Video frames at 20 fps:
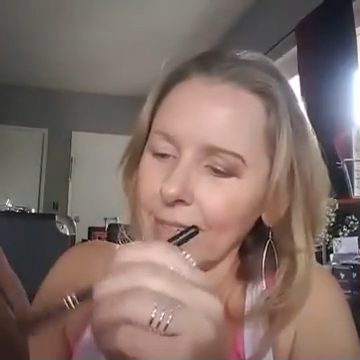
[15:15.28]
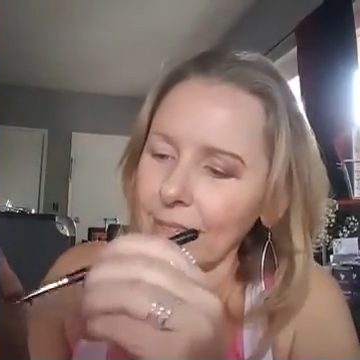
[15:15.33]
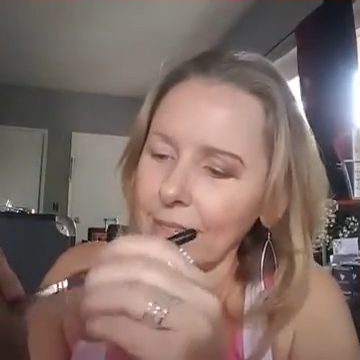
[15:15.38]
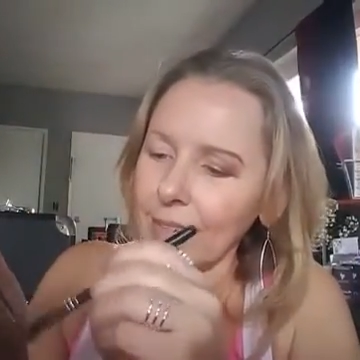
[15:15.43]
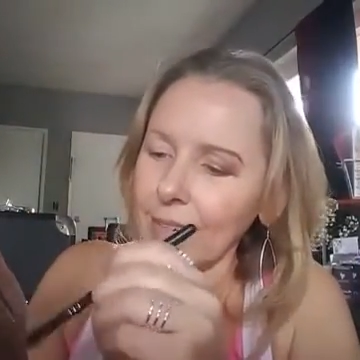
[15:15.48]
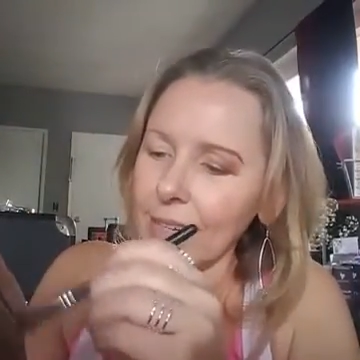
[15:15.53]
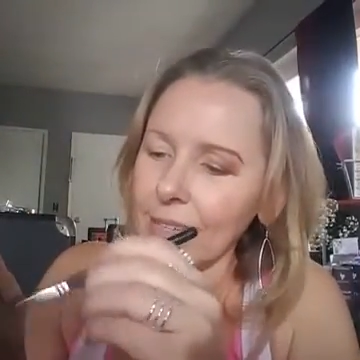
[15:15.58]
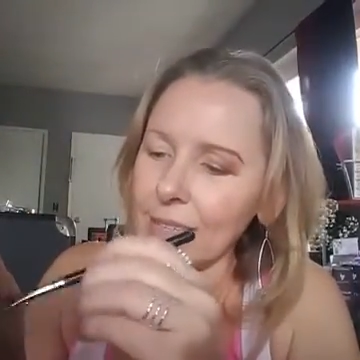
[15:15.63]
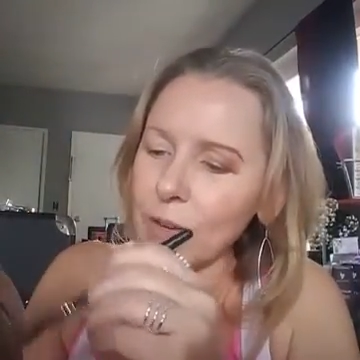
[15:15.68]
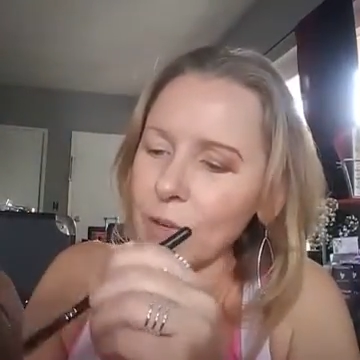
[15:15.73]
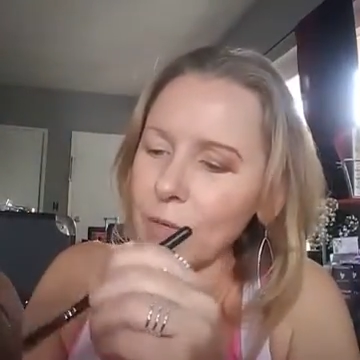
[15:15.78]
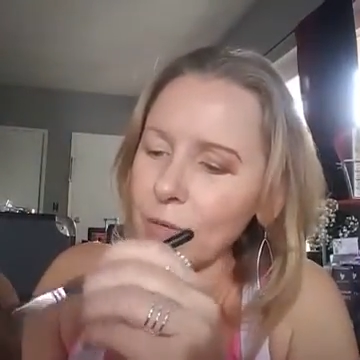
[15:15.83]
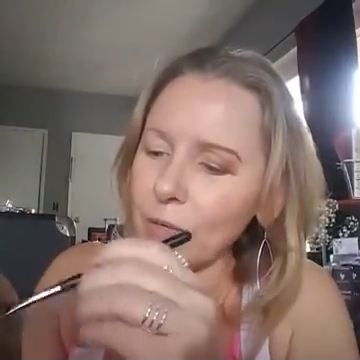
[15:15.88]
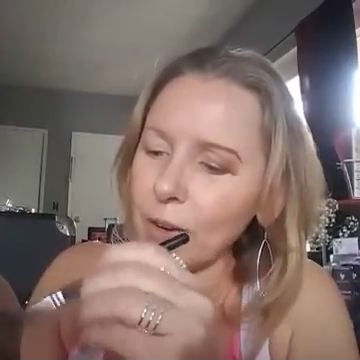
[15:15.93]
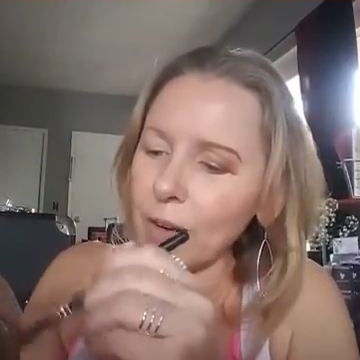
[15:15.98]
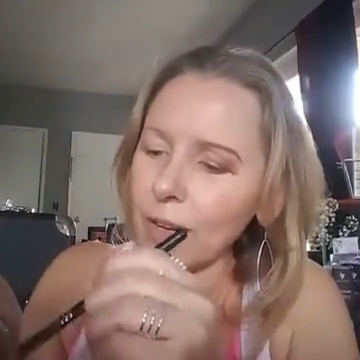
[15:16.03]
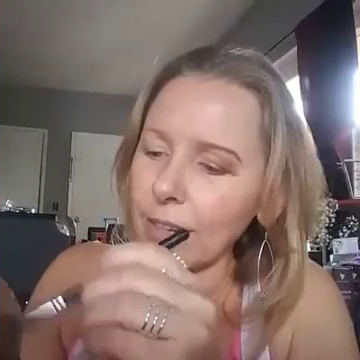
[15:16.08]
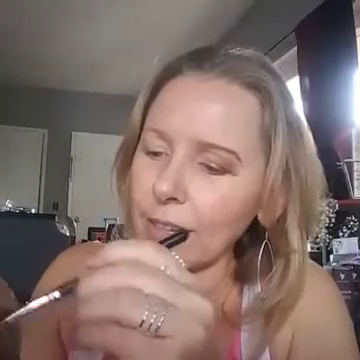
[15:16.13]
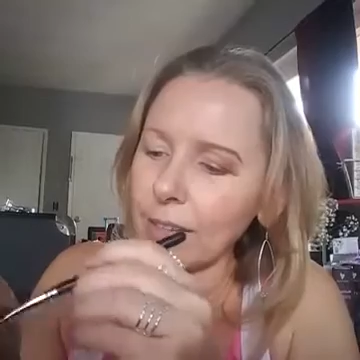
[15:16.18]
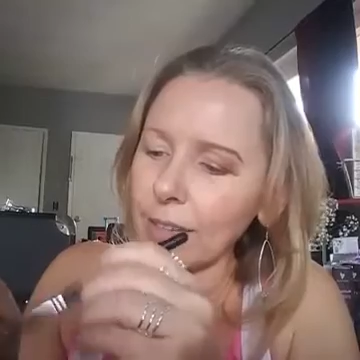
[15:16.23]
It's so
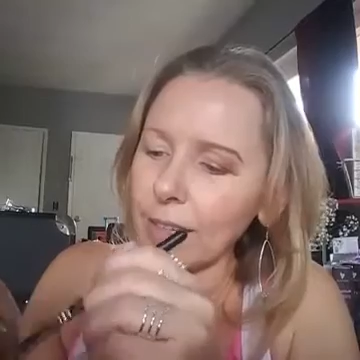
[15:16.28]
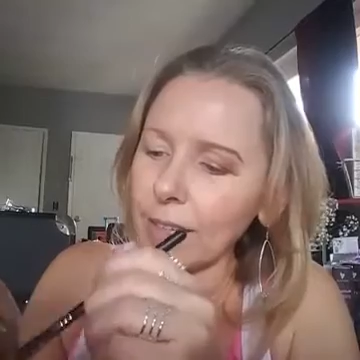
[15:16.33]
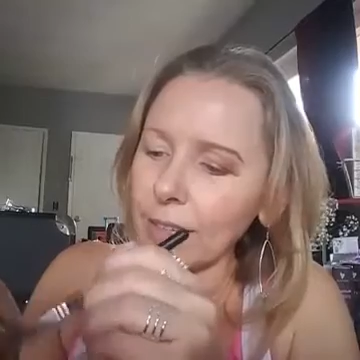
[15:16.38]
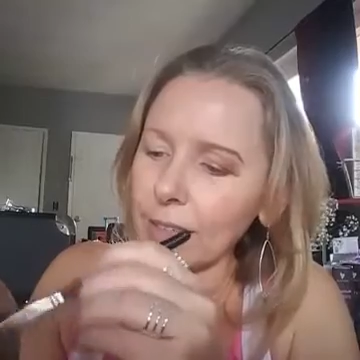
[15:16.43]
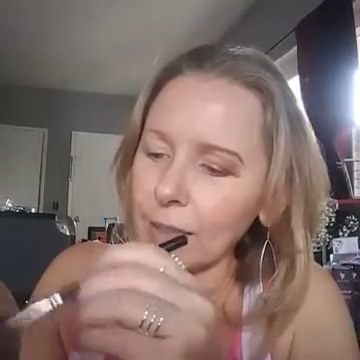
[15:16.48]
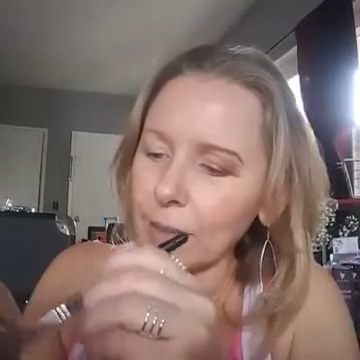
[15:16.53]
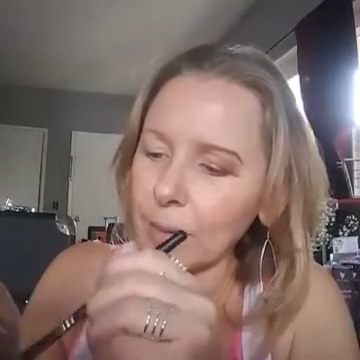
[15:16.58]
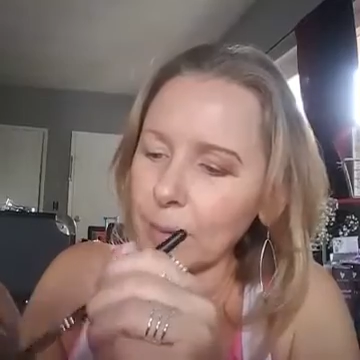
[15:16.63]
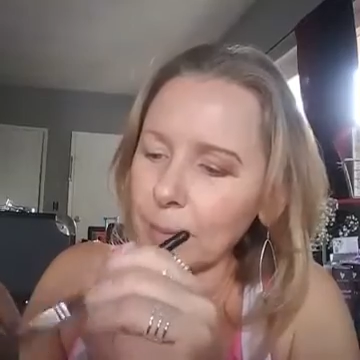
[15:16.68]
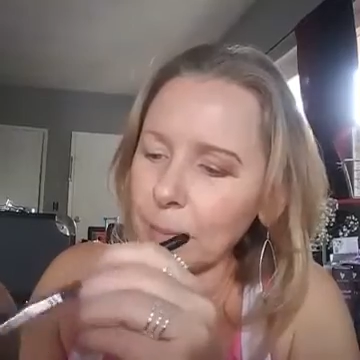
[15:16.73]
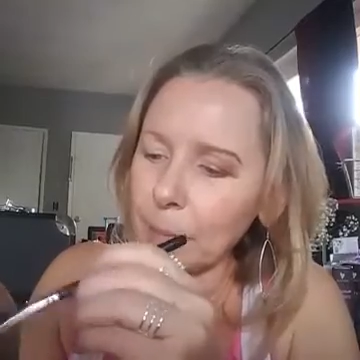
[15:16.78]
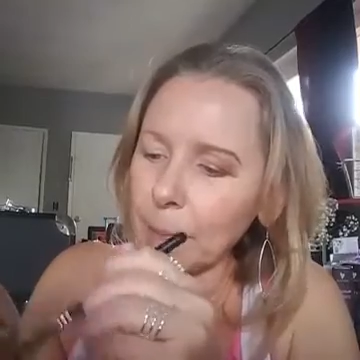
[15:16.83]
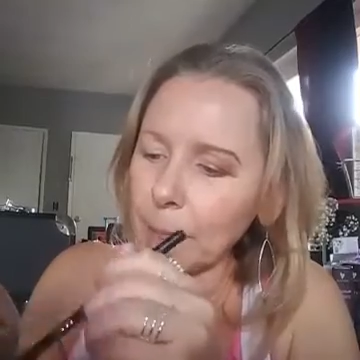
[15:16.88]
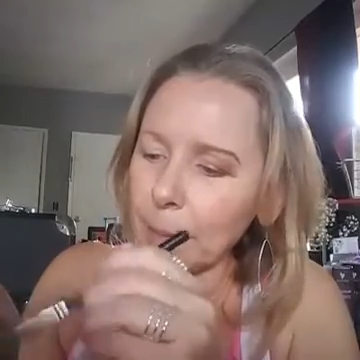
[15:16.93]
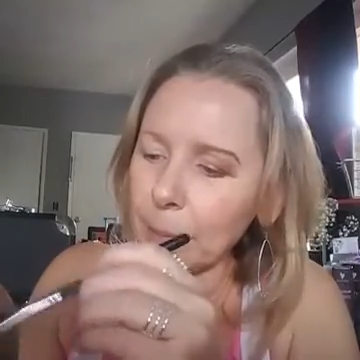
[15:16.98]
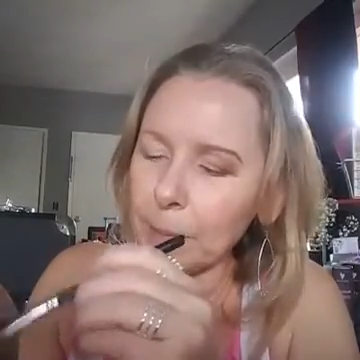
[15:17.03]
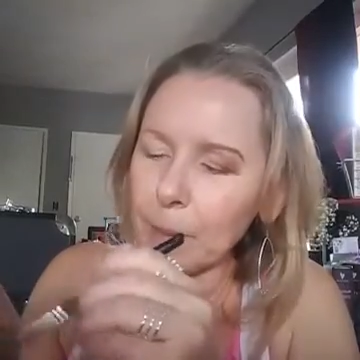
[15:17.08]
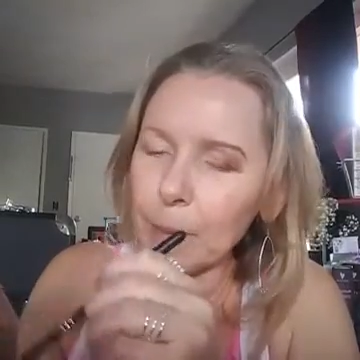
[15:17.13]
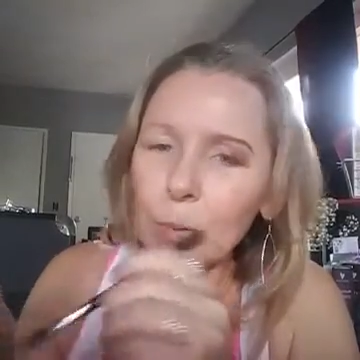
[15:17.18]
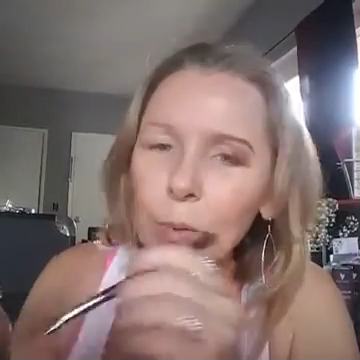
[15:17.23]
funny, like
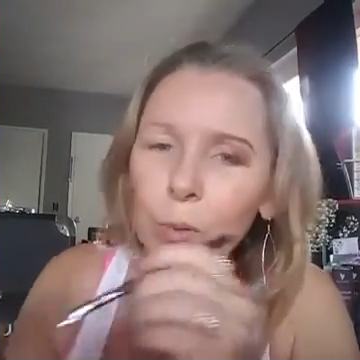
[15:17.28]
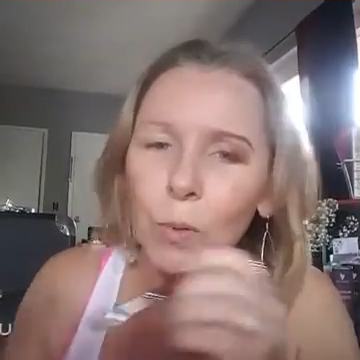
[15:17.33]
people